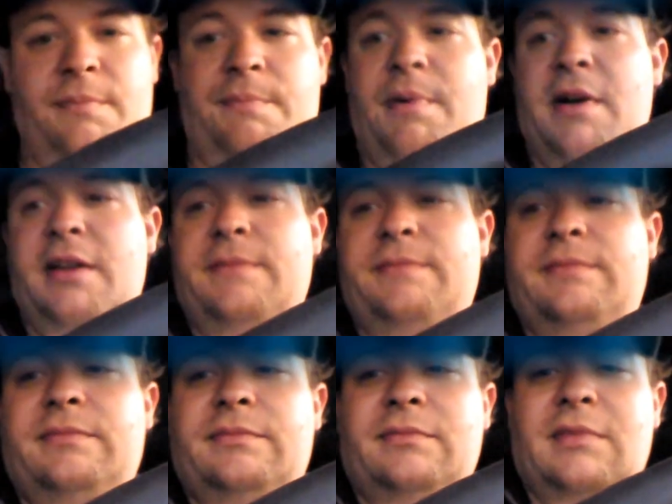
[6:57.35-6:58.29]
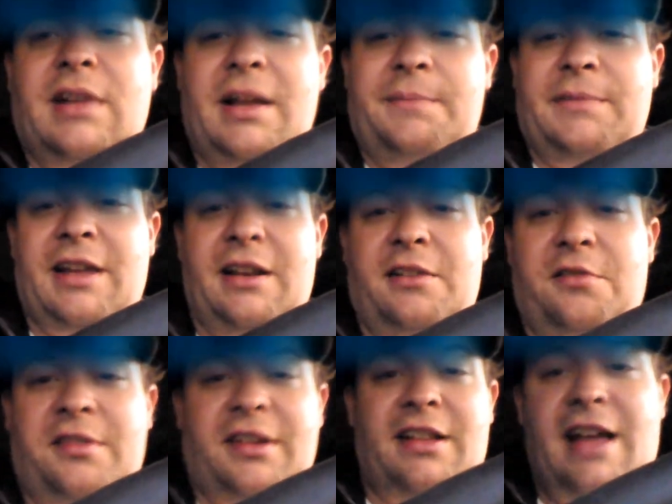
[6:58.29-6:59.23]
But gotta
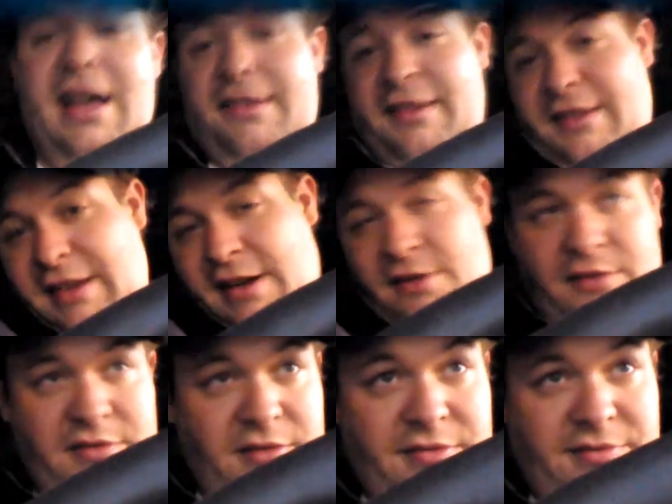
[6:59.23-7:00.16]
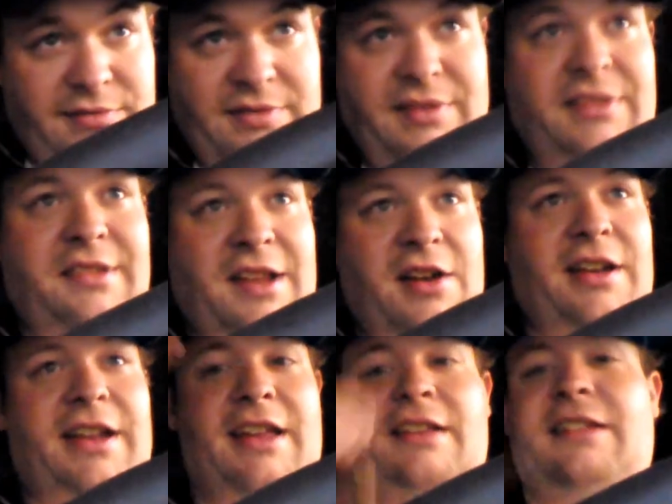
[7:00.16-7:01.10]
lose the glasses now. It's
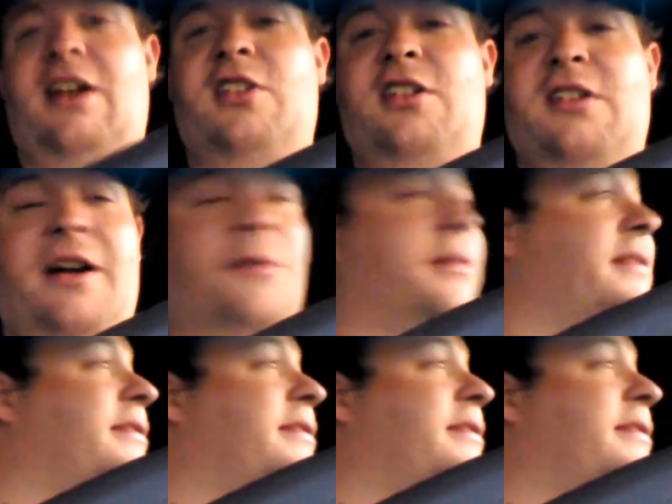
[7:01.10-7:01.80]
starting to get darker out.